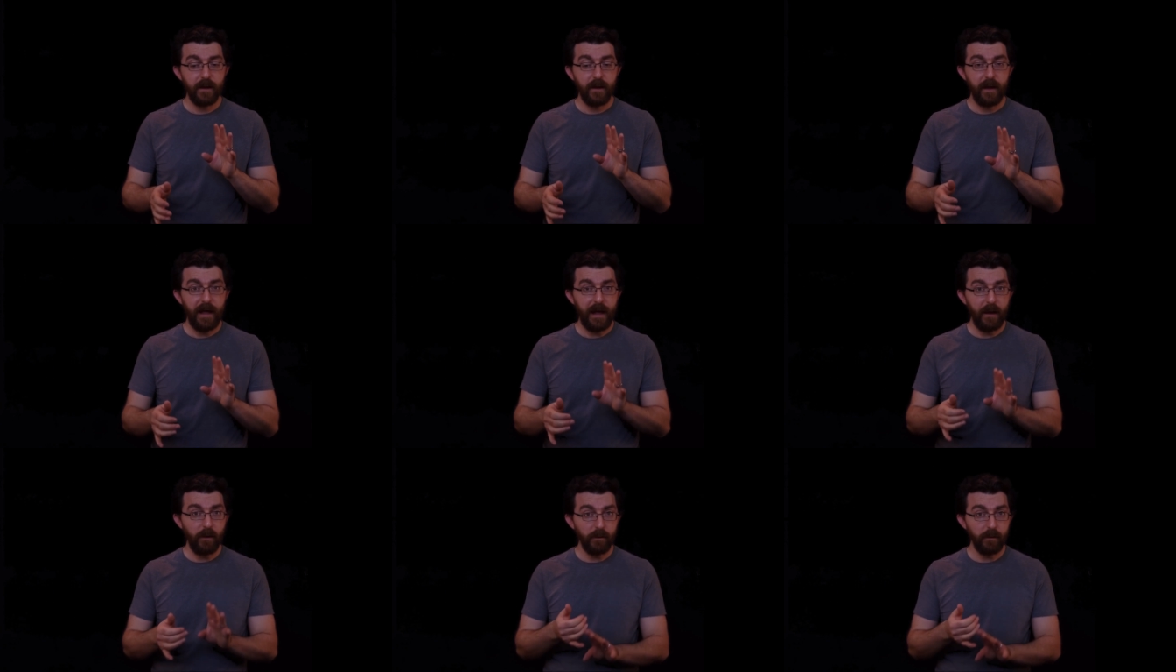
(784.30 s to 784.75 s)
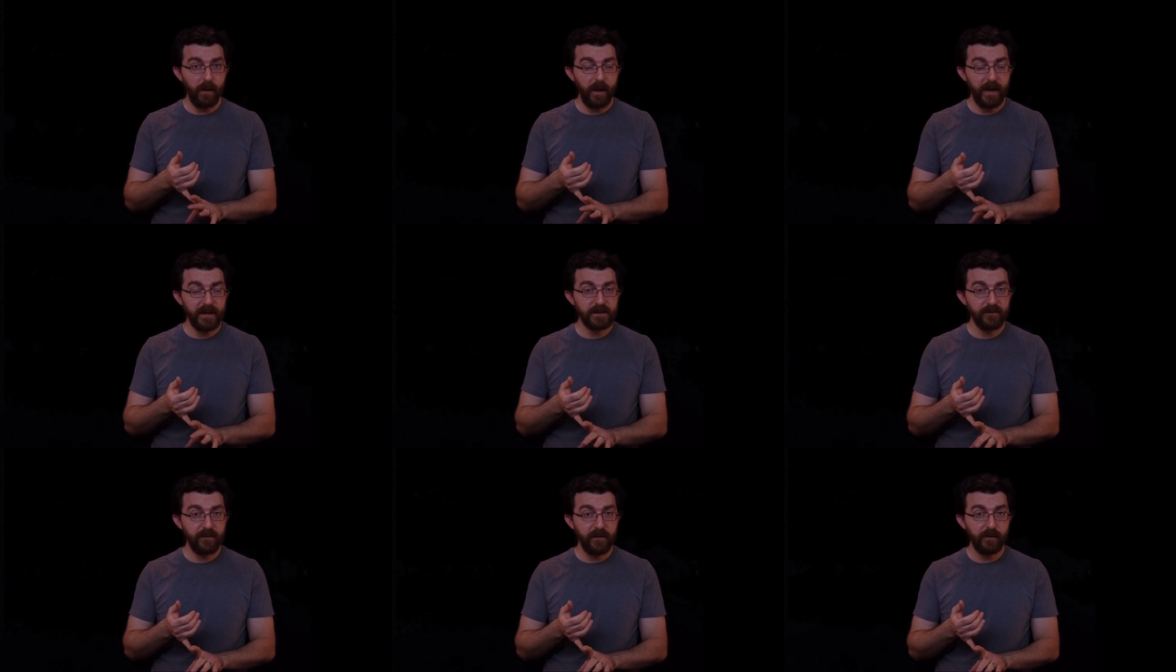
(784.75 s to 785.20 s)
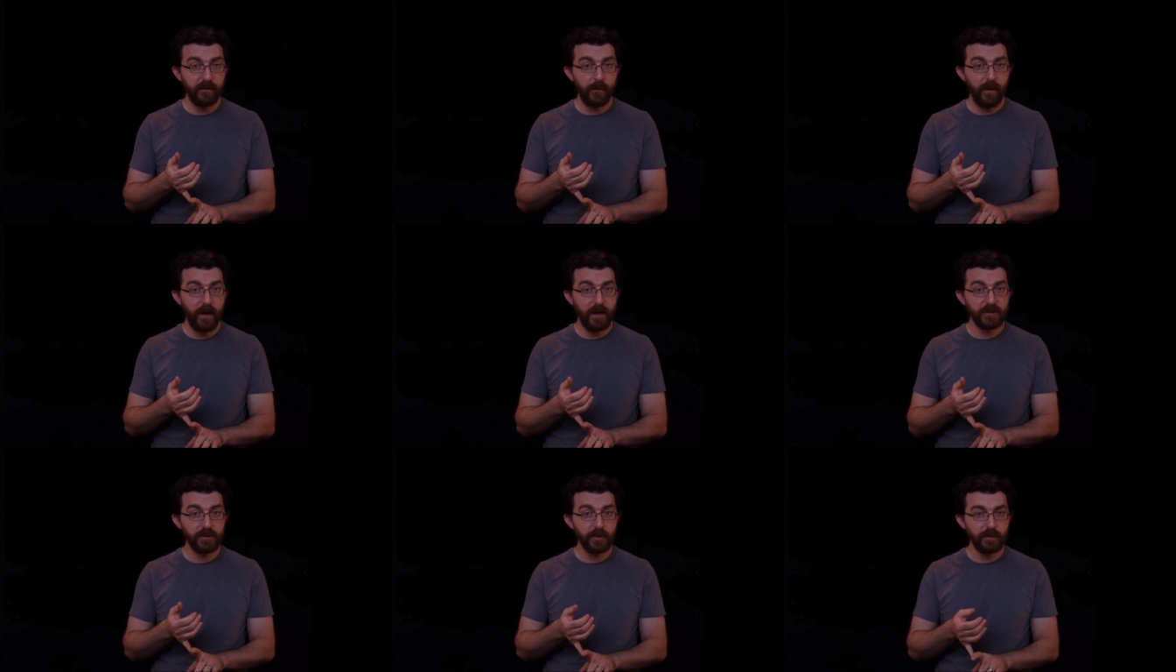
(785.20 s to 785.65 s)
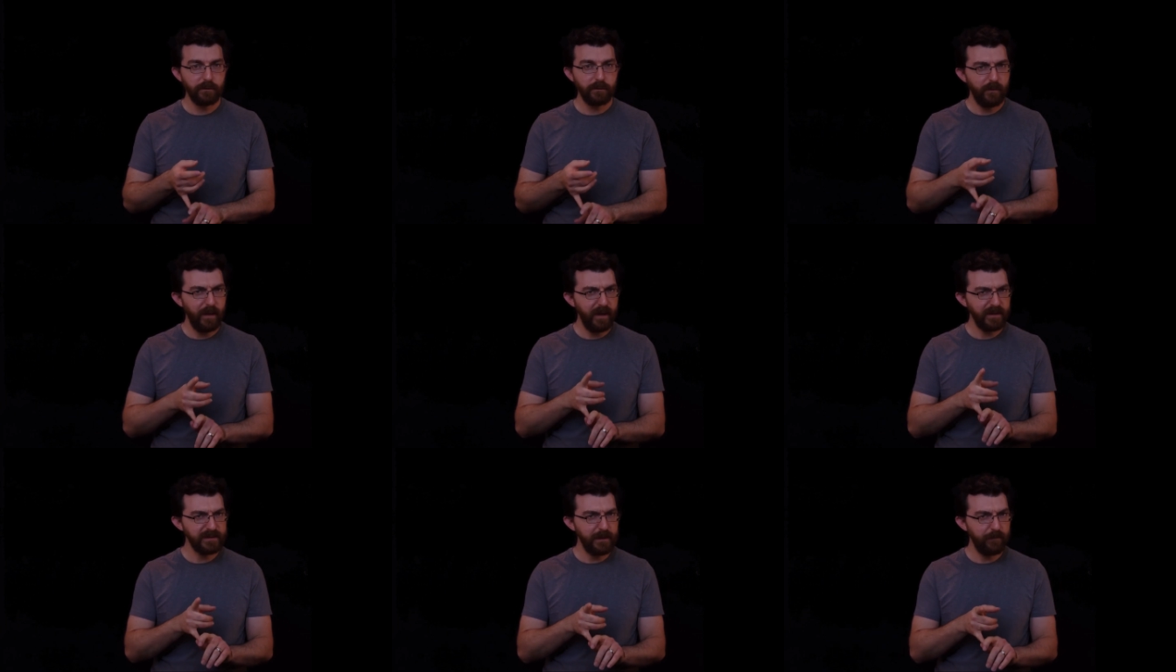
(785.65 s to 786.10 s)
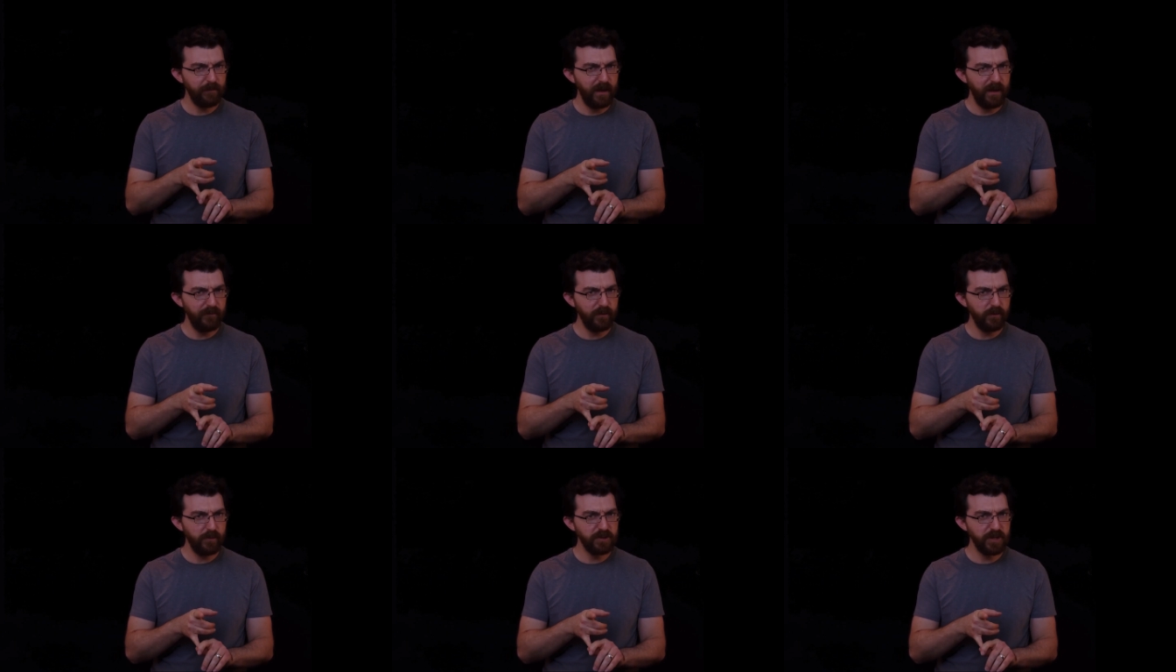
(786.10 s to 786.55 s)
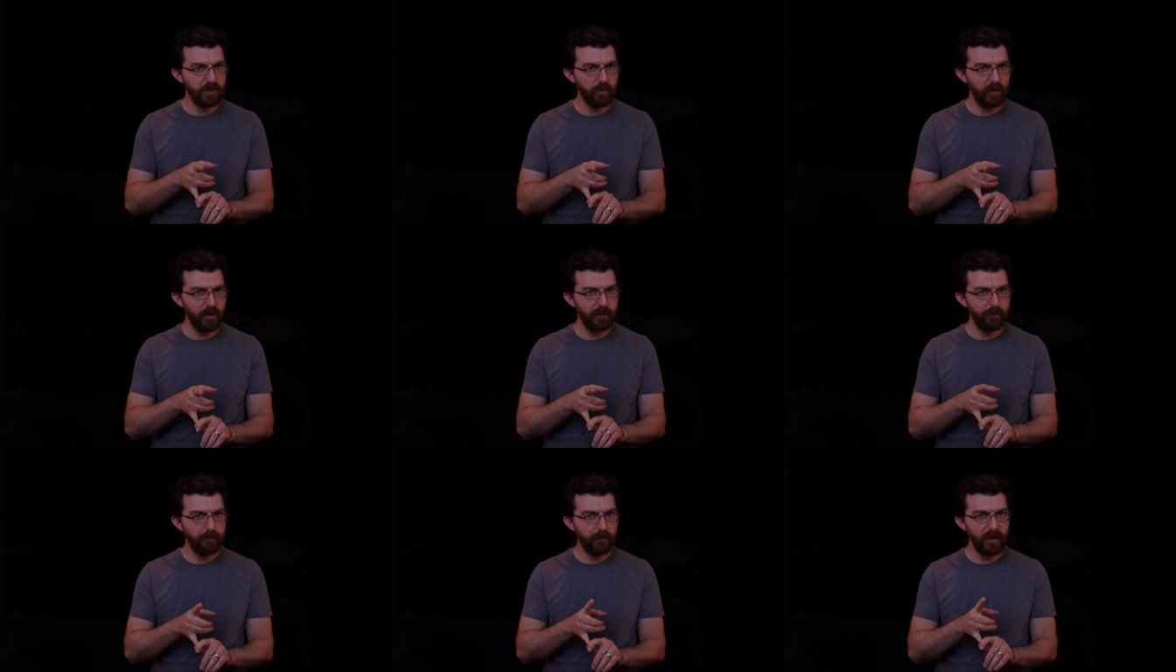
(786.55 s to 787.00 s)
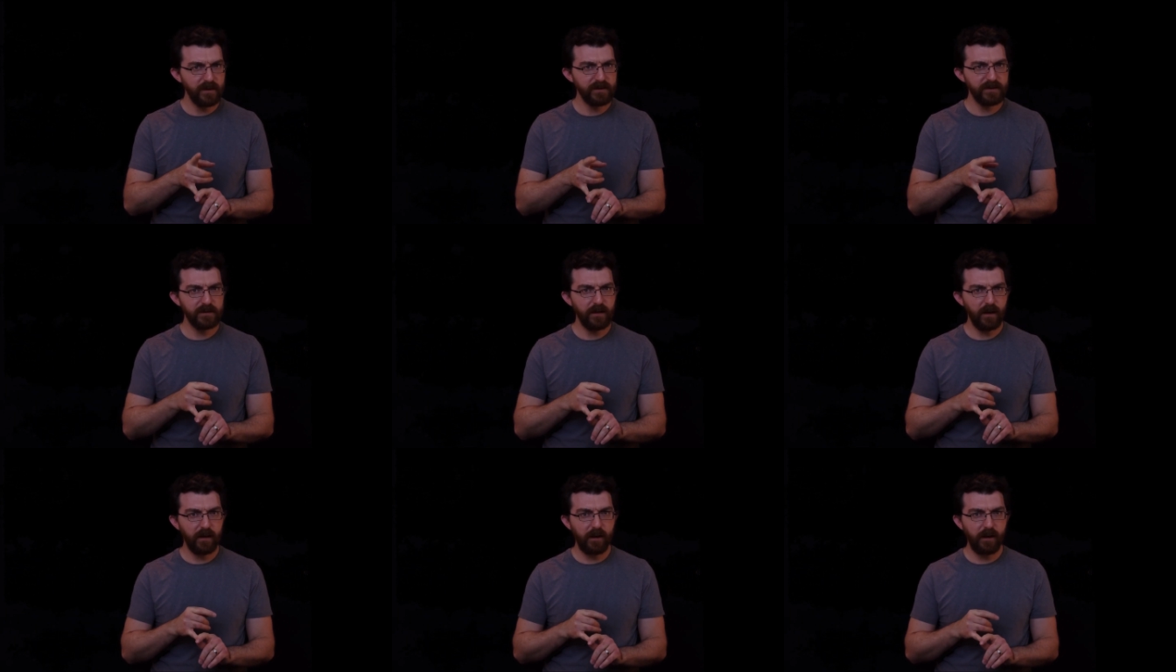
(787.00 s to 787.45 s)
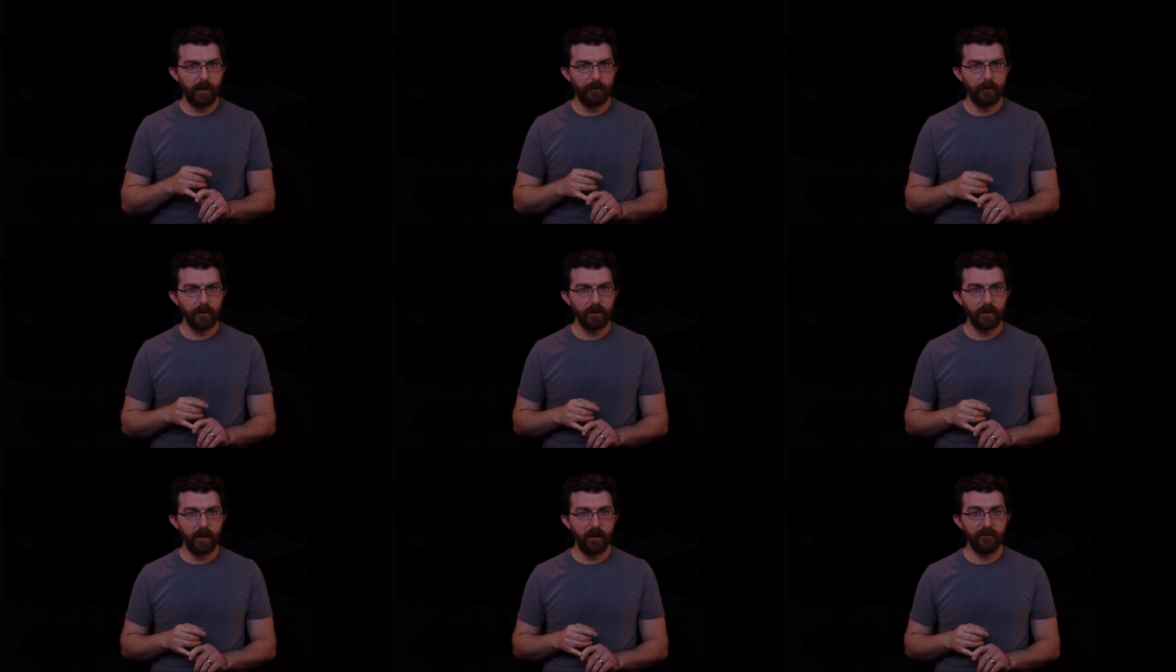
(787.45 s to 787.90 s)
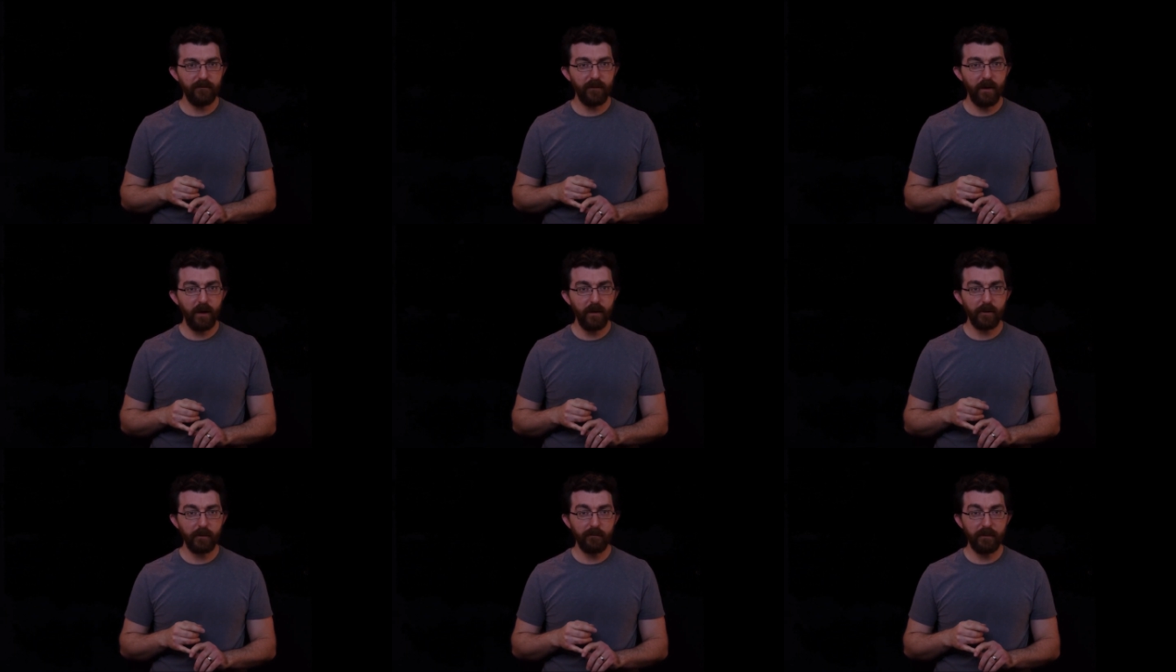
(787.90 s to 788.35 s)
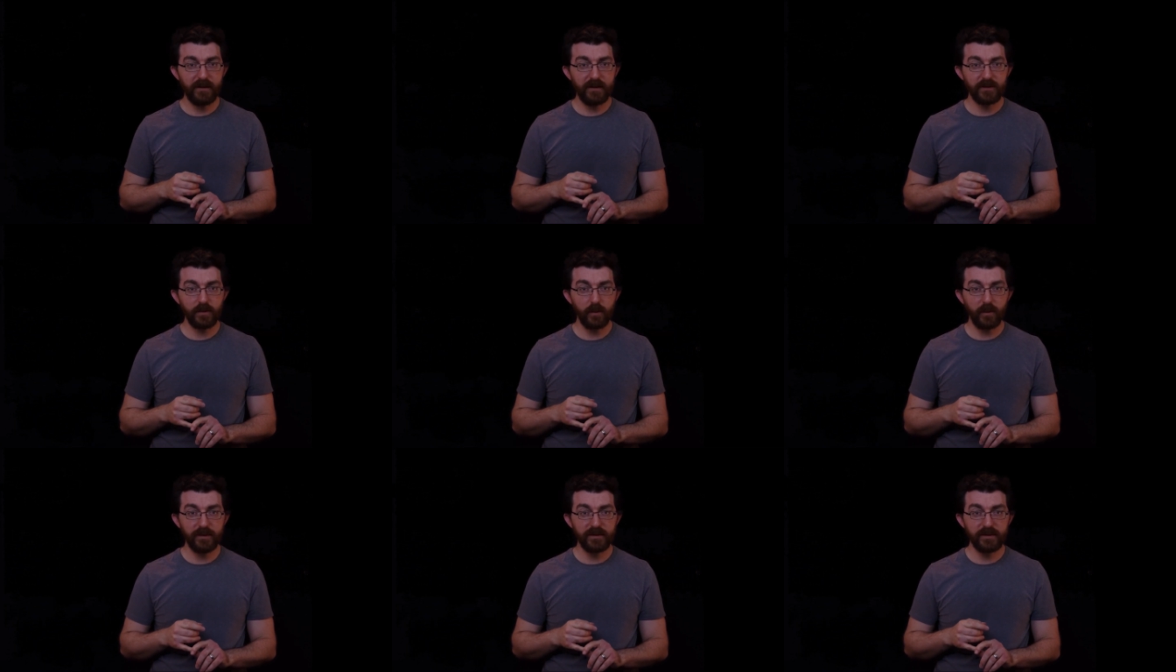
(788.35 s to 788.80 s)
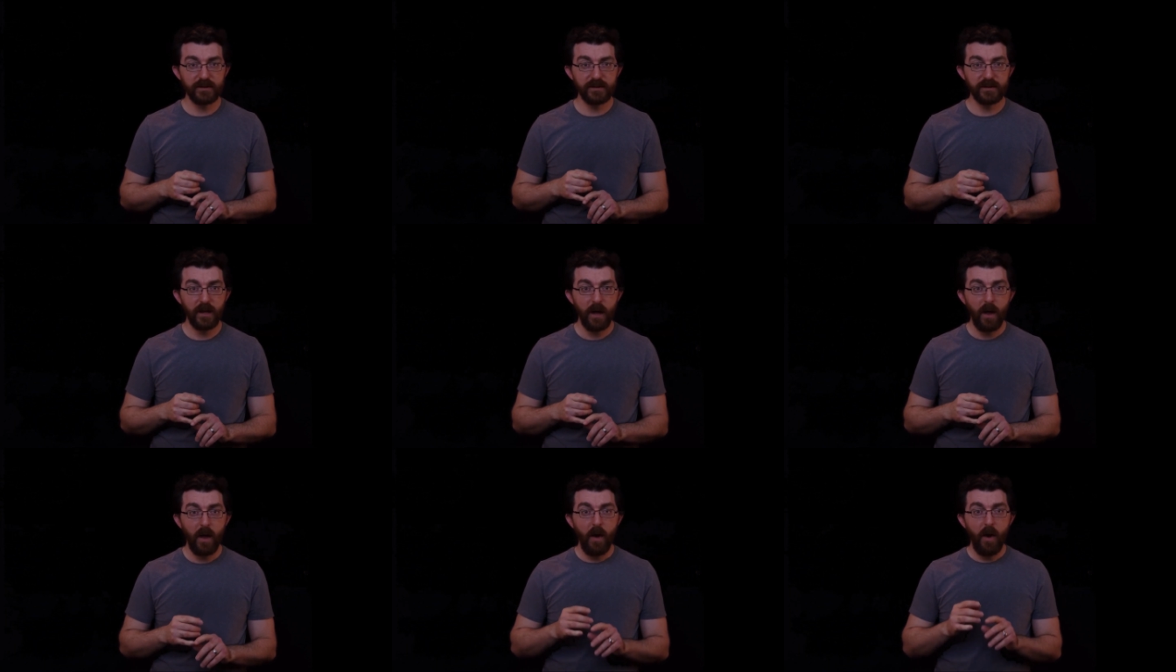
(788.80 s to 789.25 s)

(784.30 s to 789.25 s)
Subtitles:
outlines of every module except the evolution one, plus a couple of other resources,